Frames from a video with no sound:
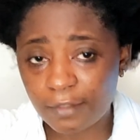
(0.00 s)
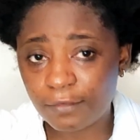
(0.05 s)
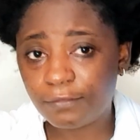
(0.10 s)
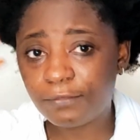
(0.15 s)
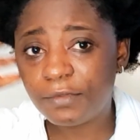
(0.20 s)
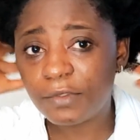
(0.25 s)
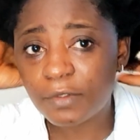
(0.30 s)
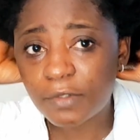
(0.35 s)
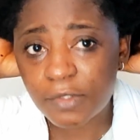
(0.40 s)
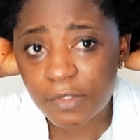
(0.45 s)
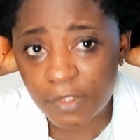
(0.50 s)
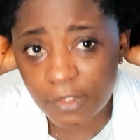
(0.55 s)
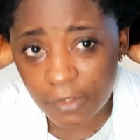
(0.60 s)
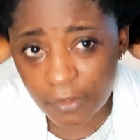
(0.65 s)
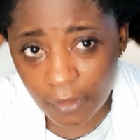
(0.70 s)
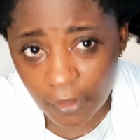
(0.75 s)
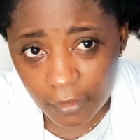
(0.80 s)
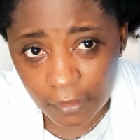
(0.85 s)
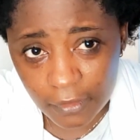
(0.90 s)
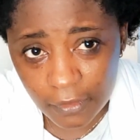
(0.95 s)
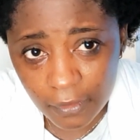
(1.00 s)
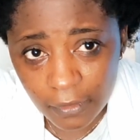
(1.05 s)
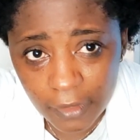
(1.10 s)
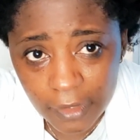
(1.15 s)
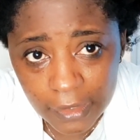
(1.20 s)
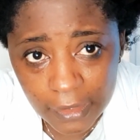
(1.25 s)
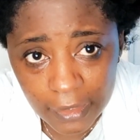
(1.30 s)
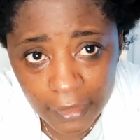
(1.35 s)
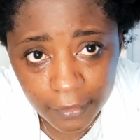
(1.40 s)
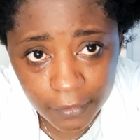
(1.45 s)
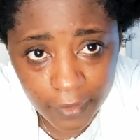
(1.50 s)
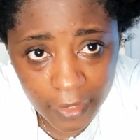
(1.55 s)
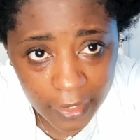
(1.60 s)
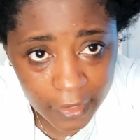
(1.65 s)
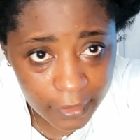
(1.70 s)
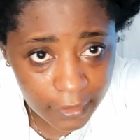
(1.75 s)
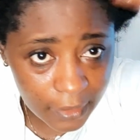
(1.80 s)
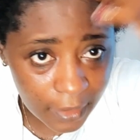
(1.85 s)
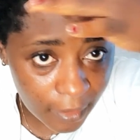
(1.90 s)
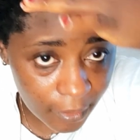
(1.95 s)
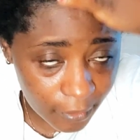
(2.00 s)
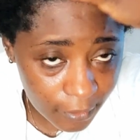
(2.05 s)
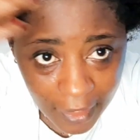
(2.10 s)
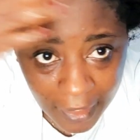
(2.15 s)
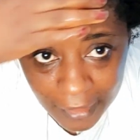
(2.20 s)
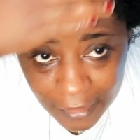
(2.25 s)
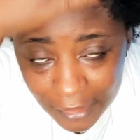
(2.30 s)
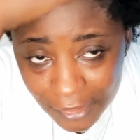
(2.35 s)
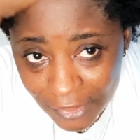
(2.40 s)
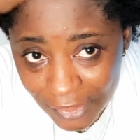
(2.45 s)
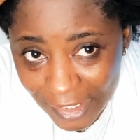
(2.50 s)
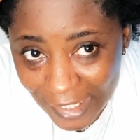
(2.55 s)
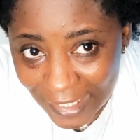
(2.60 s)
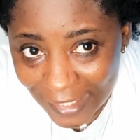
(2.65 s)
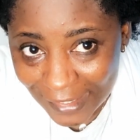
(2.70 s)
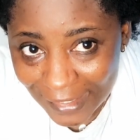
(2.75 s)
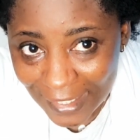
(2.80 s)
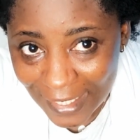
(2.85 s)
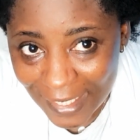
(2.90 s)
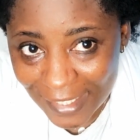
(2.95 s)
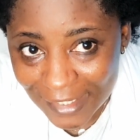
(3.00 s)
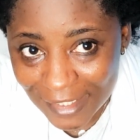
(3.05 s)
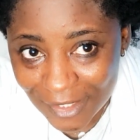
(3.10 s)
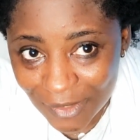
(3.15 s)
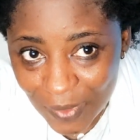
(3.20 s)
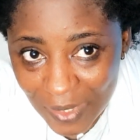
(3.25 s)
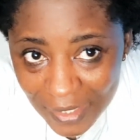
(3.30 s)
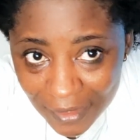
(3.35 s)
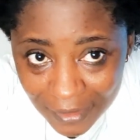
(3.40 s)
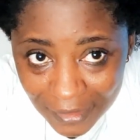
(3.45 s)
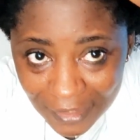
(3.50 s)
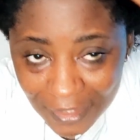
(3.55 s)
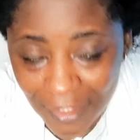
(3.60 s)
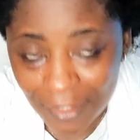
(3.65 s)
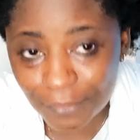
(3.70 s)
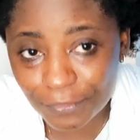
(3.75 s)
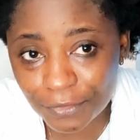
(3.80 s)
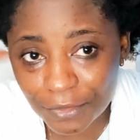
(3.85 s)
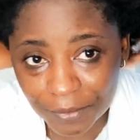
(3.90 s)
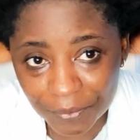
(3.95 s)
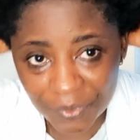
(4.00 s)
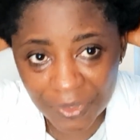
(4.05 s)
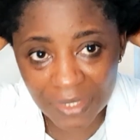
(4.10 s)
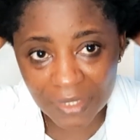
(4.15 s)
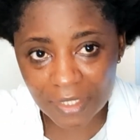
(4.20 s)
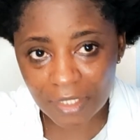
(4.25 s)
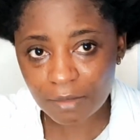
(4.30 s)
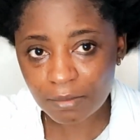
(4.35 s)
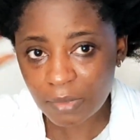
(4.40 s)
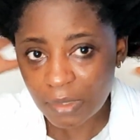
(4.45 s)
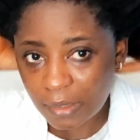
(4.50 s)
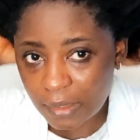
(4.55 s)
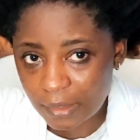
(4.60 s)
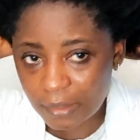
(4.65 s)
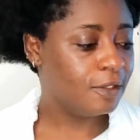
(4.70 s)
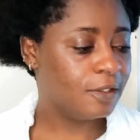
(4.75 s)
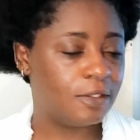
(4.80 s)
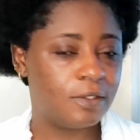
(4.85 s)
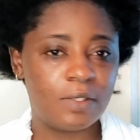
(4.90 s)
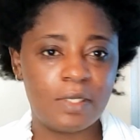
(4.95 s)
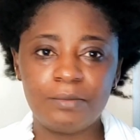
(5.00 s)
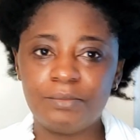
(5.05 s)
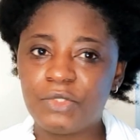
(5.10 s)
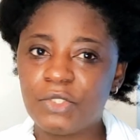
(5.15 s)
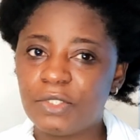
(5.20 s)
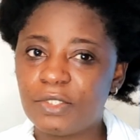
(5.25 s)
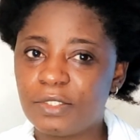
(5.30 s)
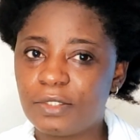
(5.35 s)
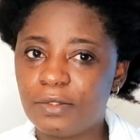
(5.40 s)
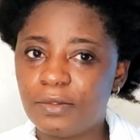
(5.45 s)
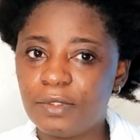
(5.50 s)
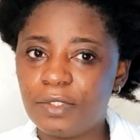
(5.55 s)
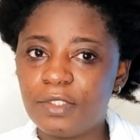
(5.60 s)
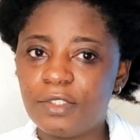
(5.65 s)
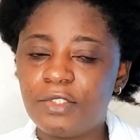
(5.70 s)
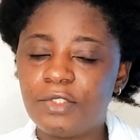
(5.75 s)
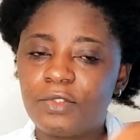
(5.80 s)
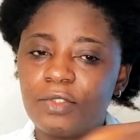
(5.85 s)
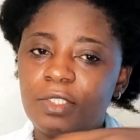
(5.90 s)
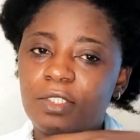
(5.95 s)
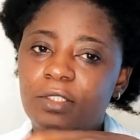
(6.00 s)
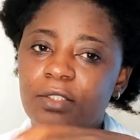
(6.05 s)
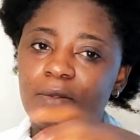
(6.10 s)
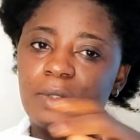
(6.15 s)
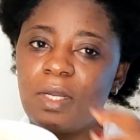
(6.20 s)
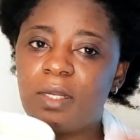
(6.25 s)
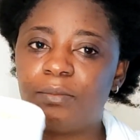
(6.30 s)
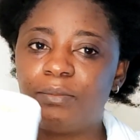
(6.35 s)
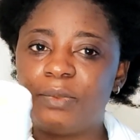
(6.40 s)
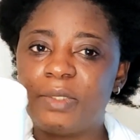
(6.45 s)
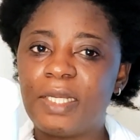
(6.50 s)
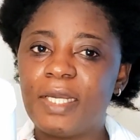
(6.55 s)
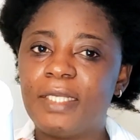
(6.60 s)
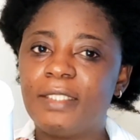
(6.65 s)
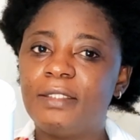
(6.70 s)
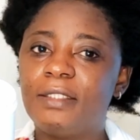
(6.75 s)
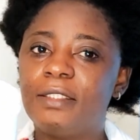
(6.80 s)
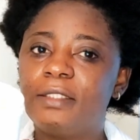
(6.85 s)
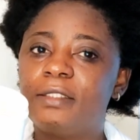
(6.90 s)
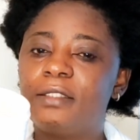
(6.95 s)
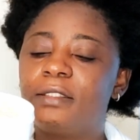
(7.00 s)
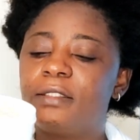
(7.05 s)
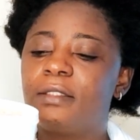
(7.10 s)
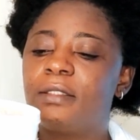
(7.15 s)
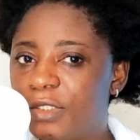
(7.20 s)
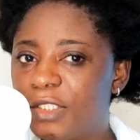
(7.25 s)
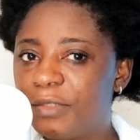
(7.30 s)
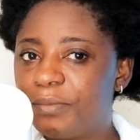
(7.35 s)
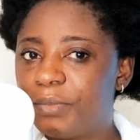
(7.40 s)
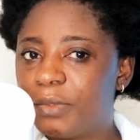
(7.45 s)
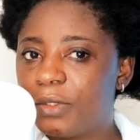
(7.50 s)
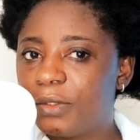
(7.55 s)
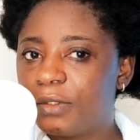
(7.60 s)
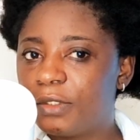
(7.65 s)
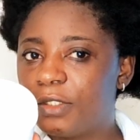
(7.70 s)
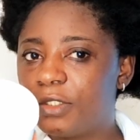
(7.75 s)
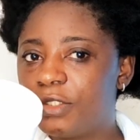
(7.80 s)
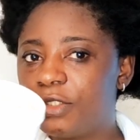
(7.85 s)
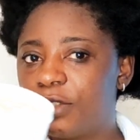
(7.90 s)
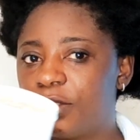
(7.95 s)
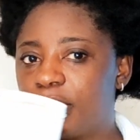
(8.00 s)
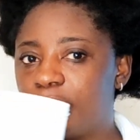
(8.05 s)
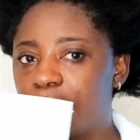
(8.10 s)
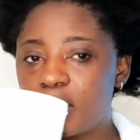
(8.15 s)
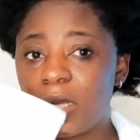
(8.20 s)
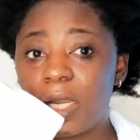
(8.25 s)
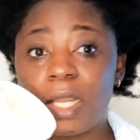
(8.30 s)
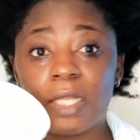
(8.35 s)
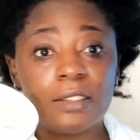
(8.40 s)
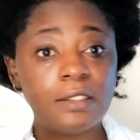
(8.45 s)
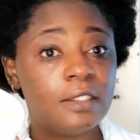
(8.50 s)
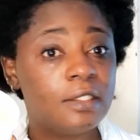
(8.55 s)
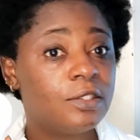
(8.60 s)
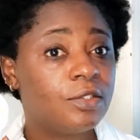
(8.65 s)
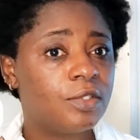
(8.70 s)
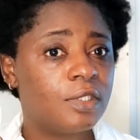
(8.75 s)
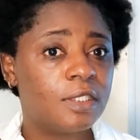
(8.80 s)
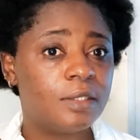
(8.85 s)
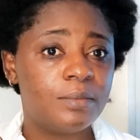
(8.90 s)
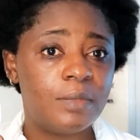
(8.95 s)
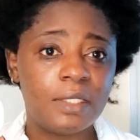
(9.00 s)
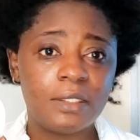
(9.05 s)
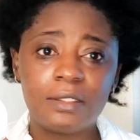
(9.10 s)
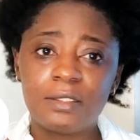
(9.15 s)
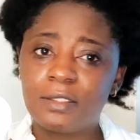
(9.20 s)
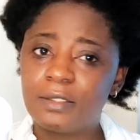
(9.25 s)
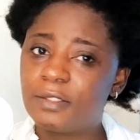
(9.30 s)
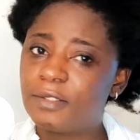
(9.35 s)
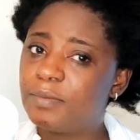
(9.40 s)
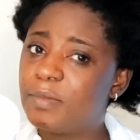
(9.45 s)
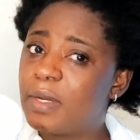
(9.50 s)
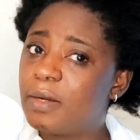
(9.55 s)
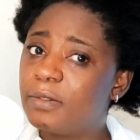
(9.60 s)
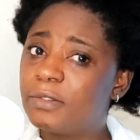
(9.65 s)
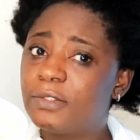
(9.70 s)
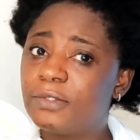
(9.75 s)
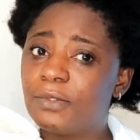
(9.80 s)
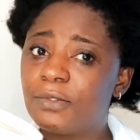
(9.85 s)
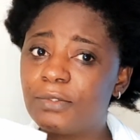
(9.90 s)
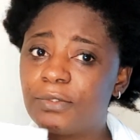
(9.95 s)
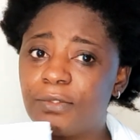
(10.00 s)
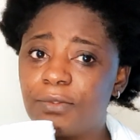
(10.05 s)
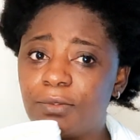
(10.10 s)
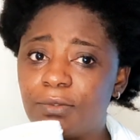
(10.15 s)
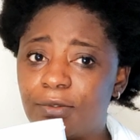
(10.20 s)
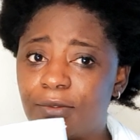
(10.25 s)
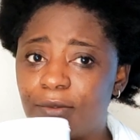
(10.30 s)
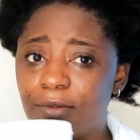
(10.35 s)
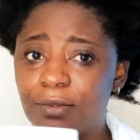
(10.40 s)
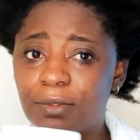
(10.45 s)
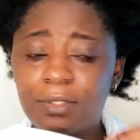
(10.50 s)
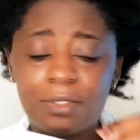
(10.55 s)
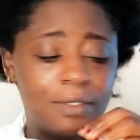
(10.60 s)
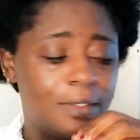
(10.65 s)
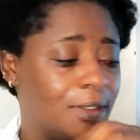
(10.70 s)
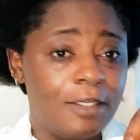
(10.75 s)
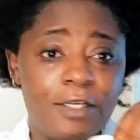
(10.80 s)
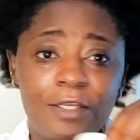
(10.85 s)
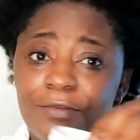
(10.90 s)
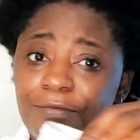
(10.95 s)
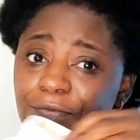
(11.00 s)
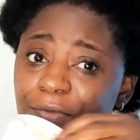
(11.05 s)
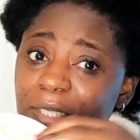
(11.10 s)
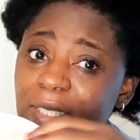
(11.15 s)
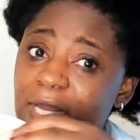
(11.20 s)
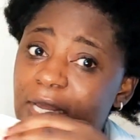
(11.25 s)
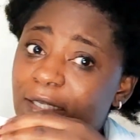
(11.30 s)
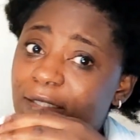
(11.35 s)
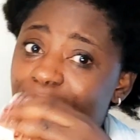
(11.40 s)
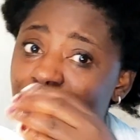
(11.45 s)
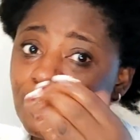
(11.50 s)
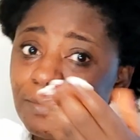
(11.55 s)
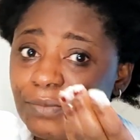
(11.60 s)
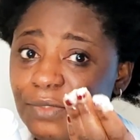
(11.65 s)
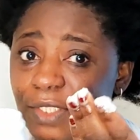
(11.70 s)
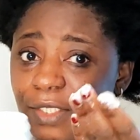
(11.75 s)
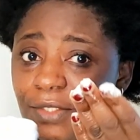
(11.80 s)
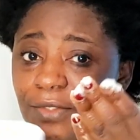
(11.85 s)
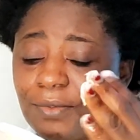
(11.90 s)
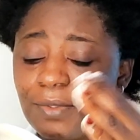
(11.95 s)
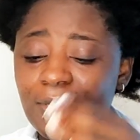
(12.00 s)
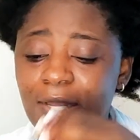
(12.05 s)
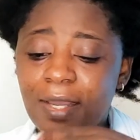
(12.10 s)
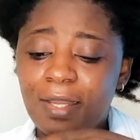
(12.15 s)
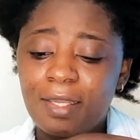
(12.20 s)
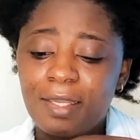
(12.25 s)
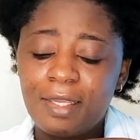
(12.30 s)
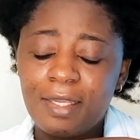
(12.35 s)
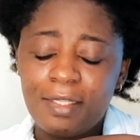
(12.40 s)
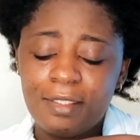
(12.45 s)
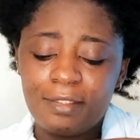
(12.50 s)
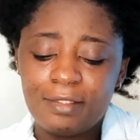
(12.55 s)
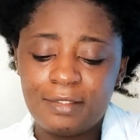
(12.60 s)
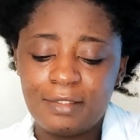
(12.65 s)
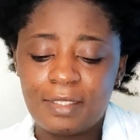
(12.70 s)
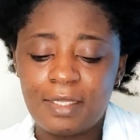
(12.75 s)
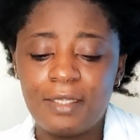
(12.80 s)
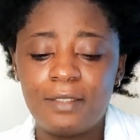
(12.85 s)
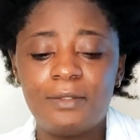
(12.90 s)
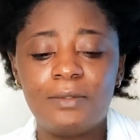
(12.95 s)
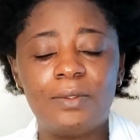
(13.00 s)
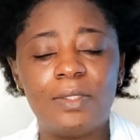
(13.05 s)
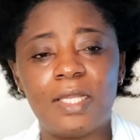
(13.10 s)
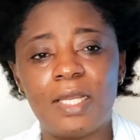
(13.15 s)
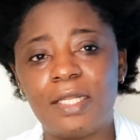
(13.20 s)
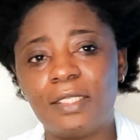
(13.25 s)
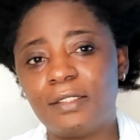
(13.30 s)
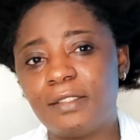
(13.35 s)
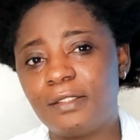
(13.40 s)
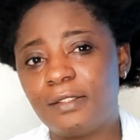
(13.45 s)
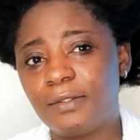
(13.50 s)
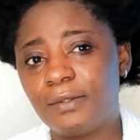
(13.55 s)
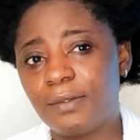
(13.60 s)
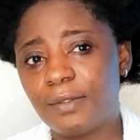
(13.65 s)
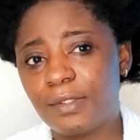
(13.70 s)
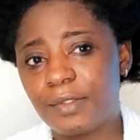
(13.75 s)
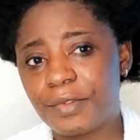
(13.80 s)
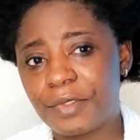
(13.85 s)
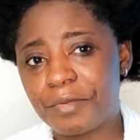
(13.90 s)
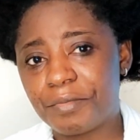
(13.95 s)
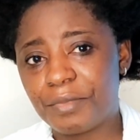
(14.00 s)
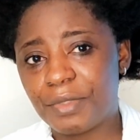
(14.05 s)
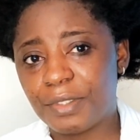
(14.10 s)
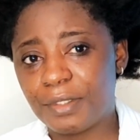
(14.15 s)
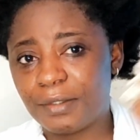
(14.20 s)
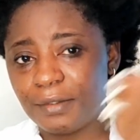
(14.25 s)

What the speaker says: It feels so clean right now, as you can as well tell from the camera. So I'm just going straight to apply this deep conditioner. This treatment smells so good. It feels like something you can eat. And look at, so creamy.